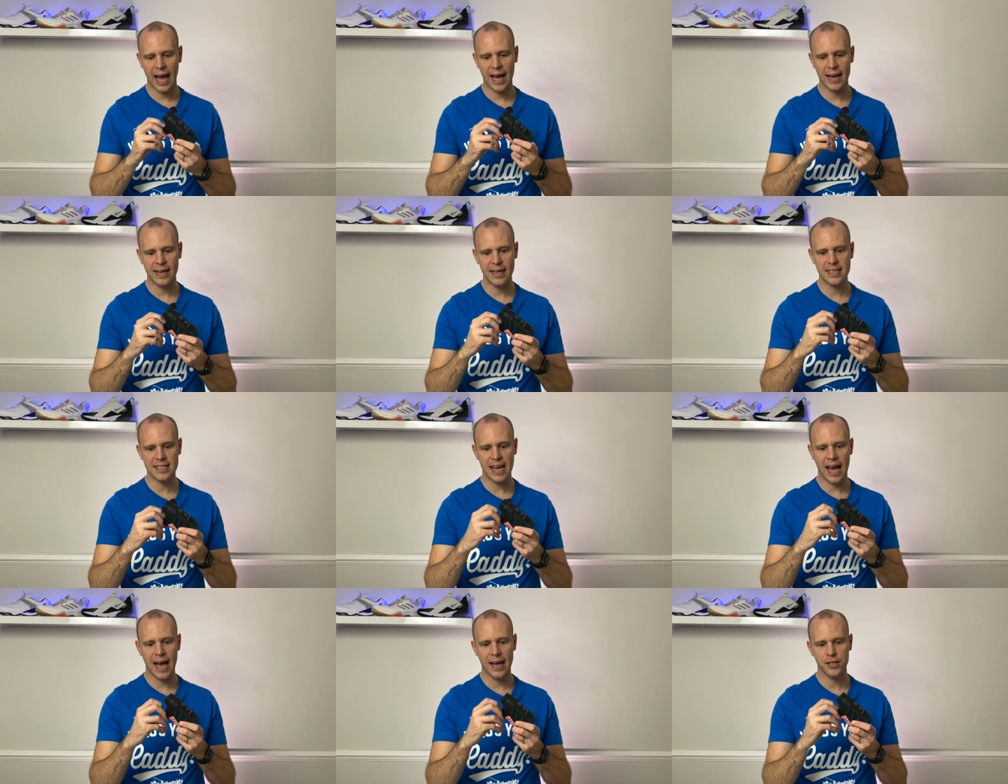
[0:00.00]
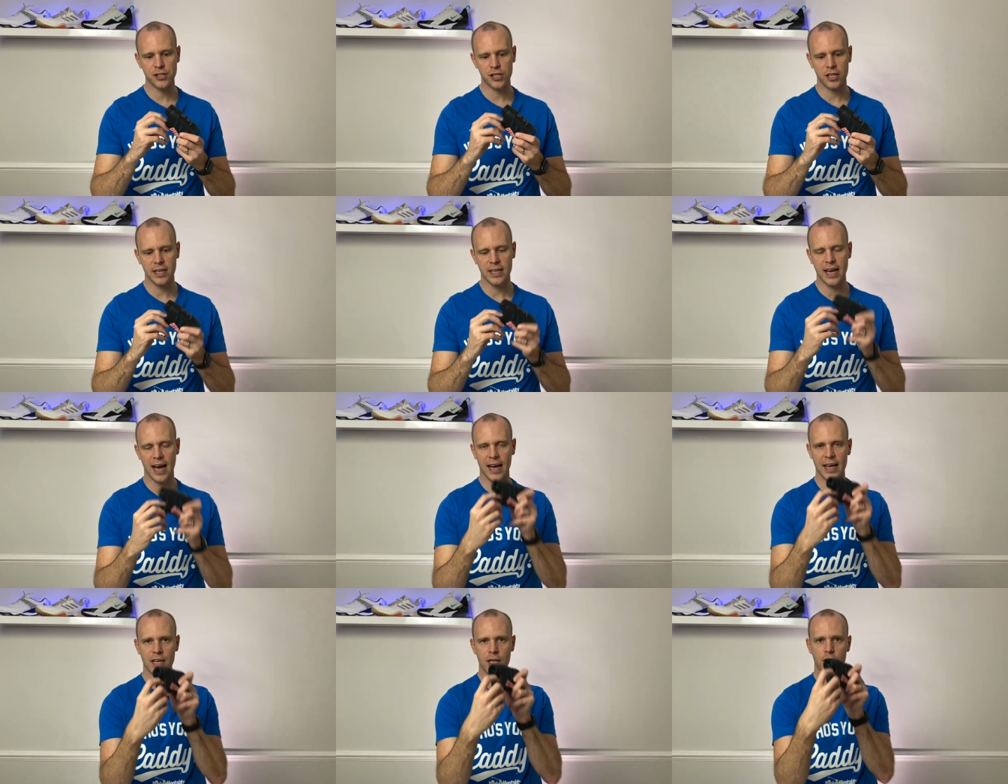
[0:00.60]
and it's actually
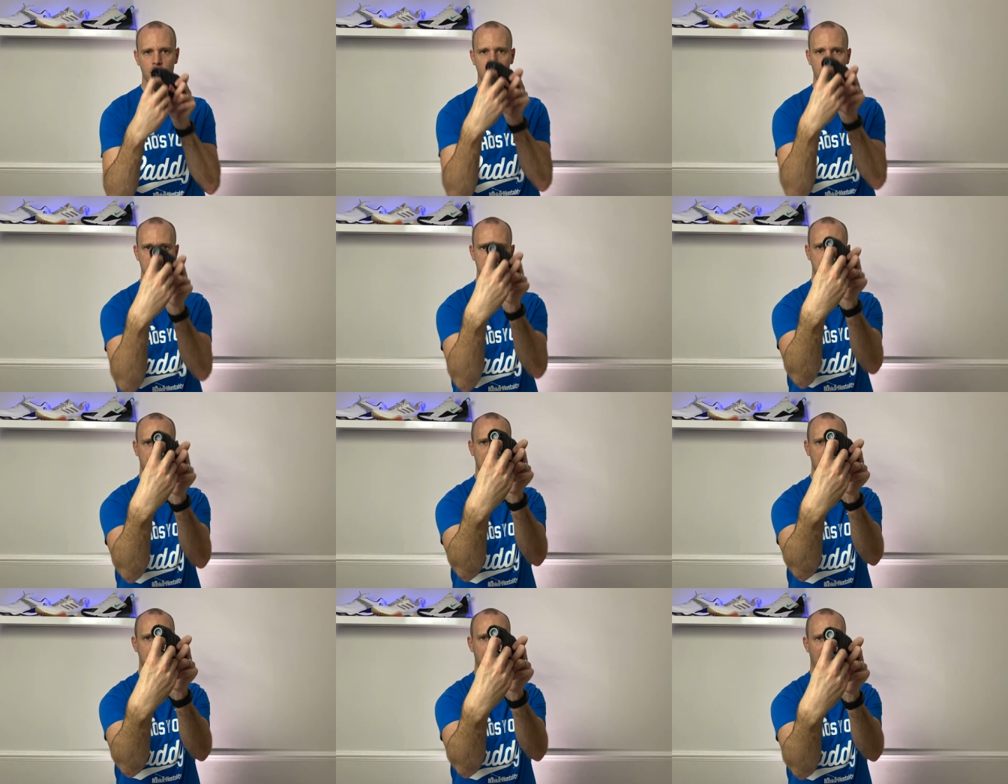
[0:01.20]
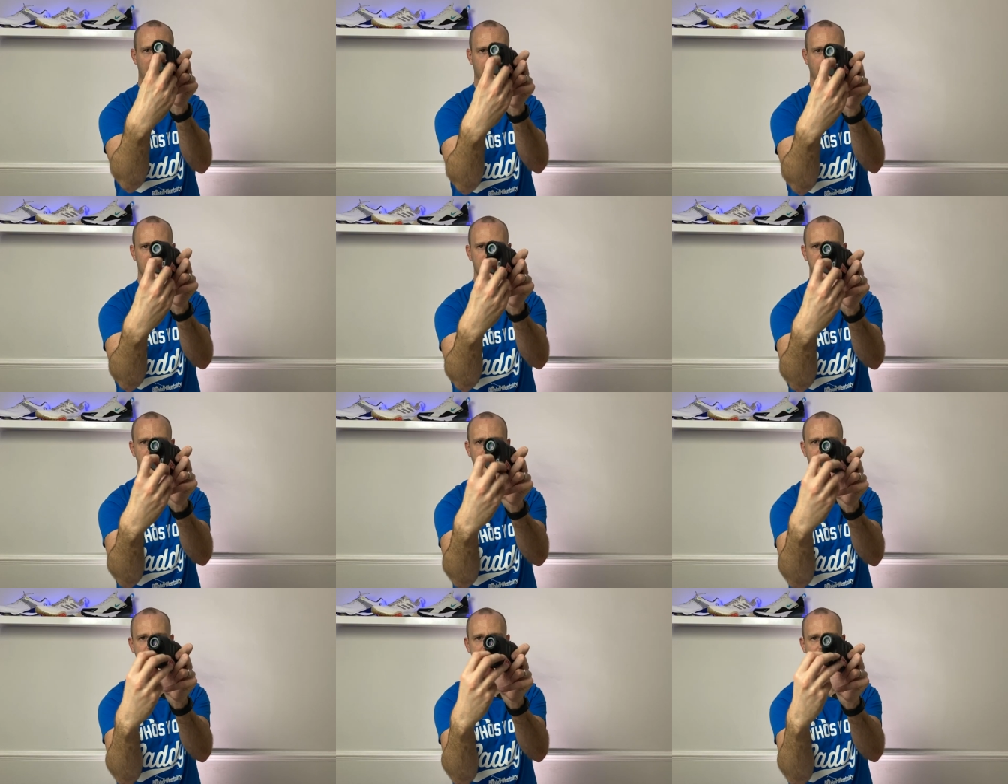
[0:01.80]
a USB battery.
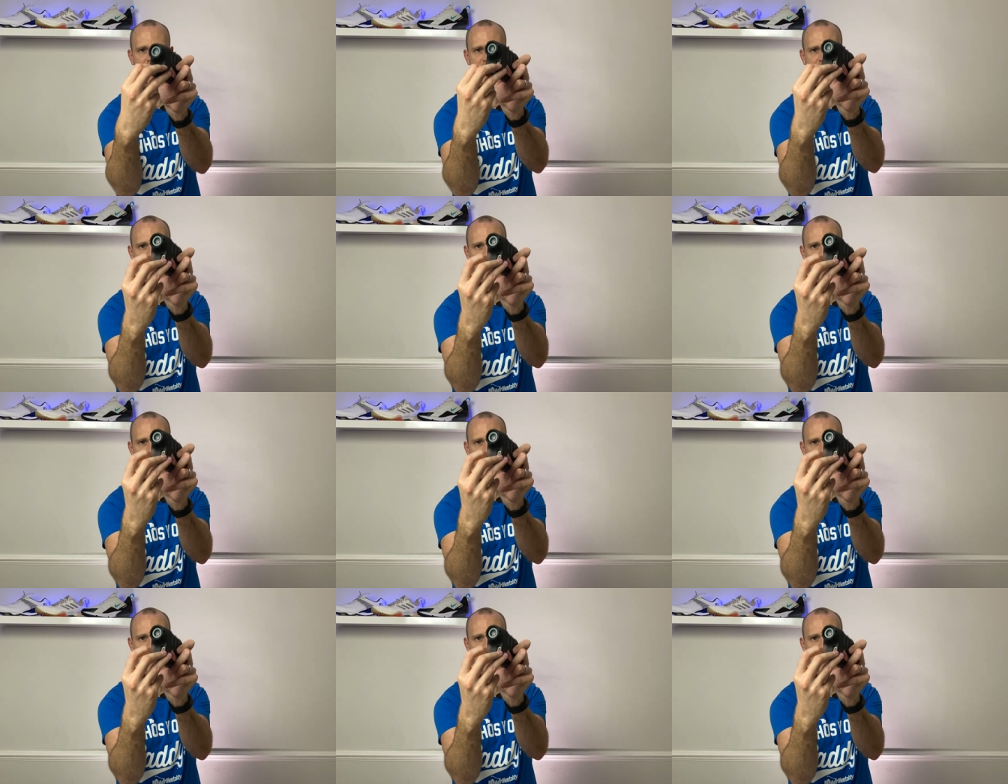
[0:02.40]
So you can see there